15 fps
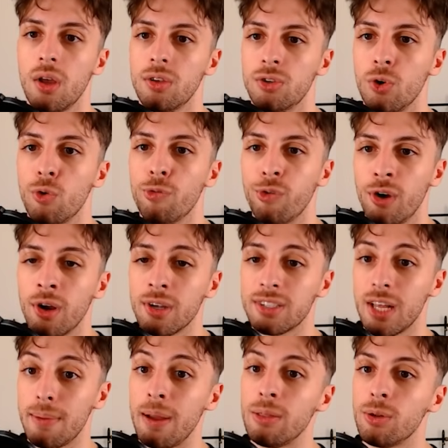So
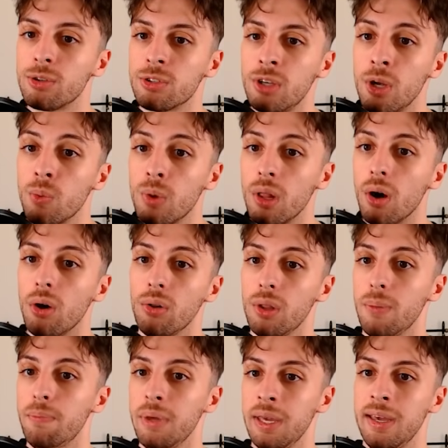Furina's elemental skill will
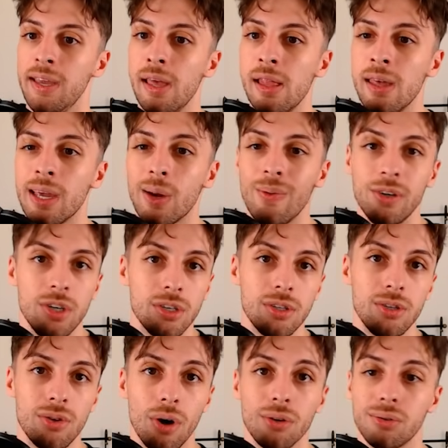only be healing, which
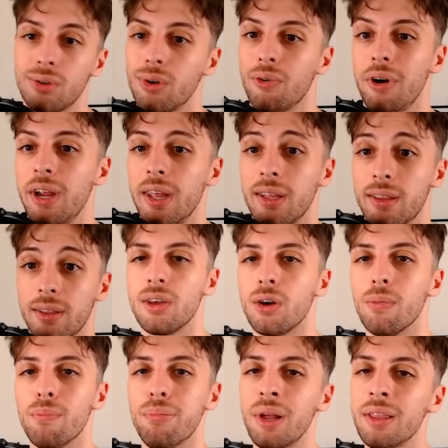is not great. The
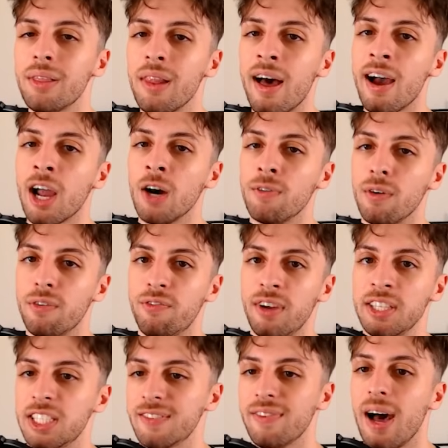complete lack of
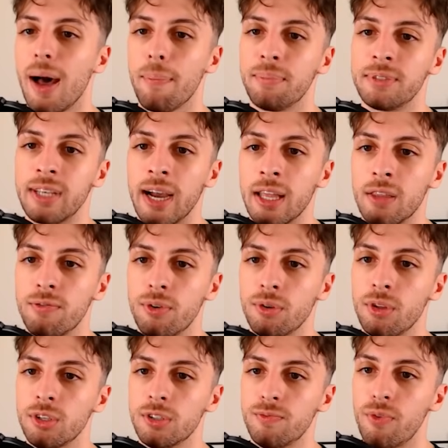offensive upside for
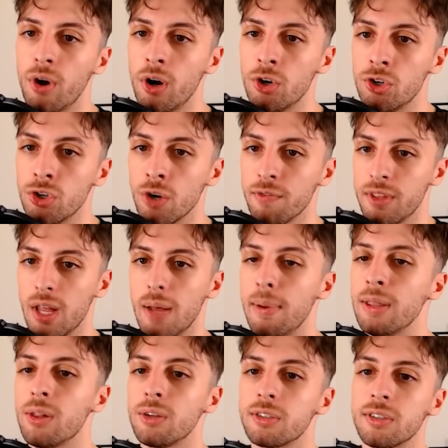this version of the
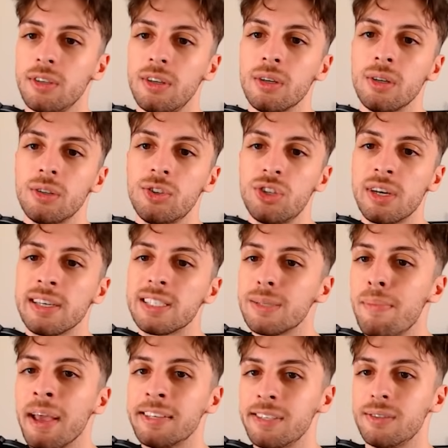elemental skill
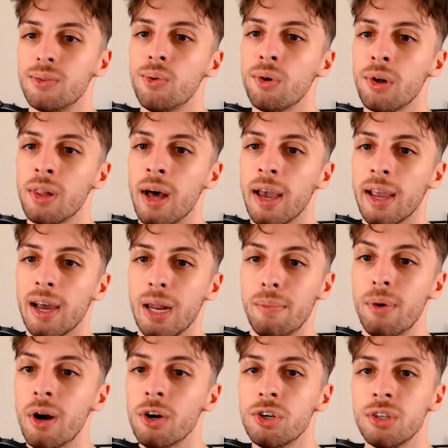just makes it look like an
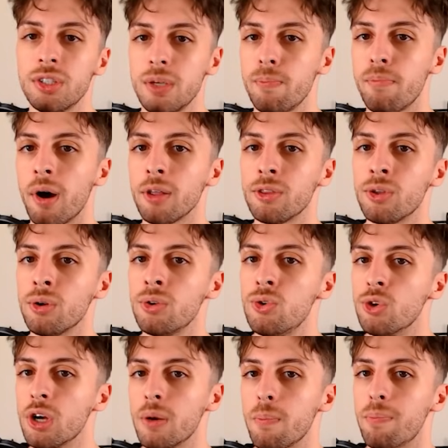emergency button
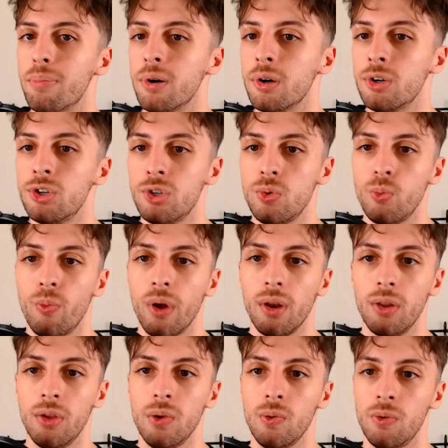you can push
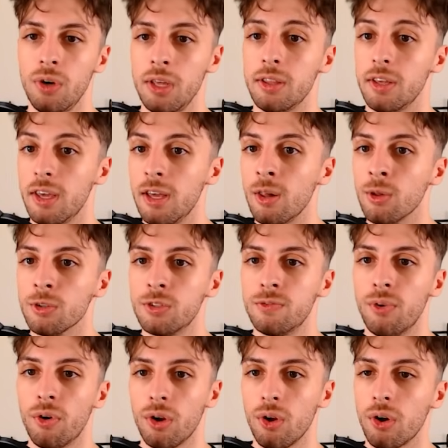when you need heals
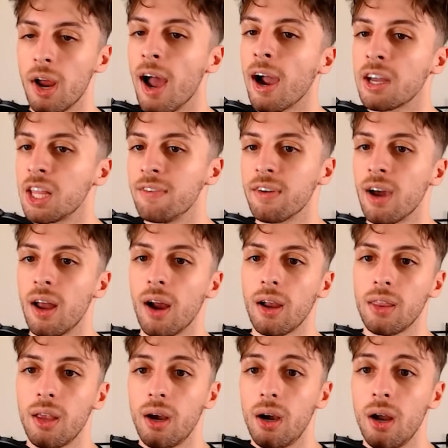for your active
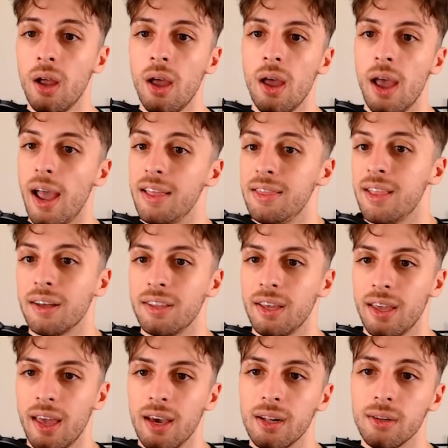character and
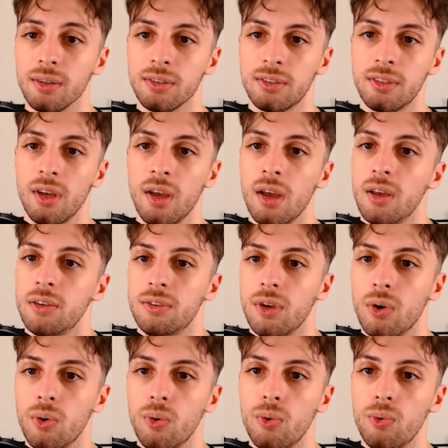nothing else.
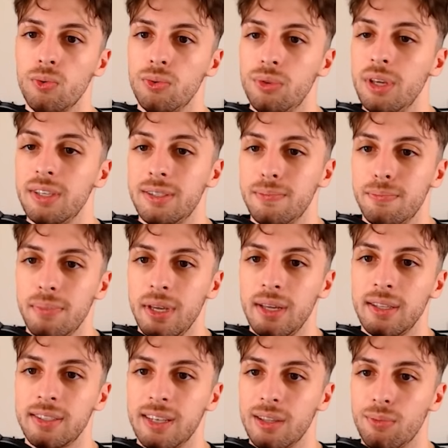So this
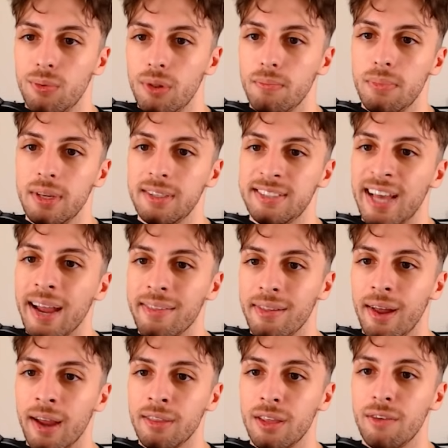means it will be
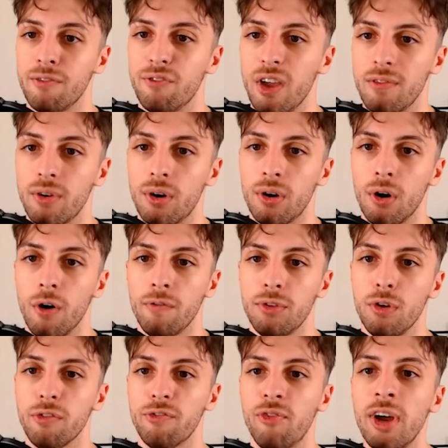sidelined in favor of
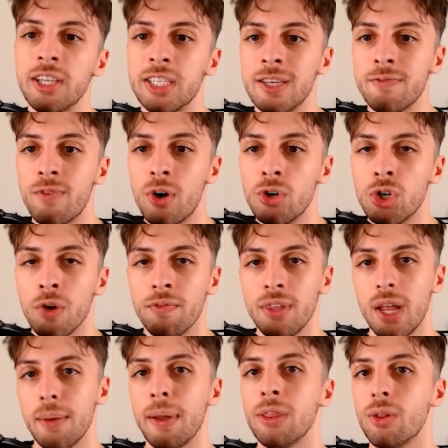the offensive version of
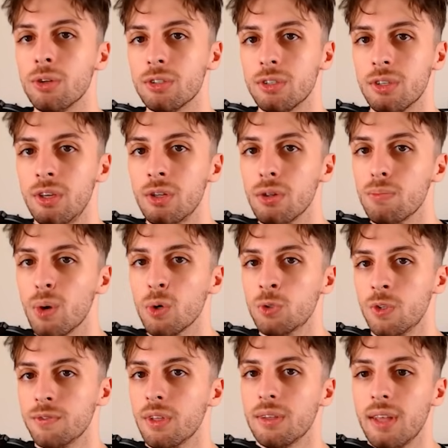the elemental skill
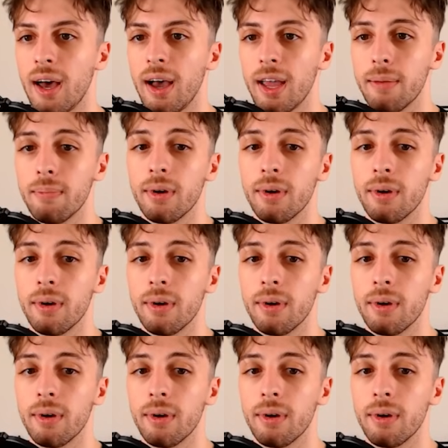most of the time.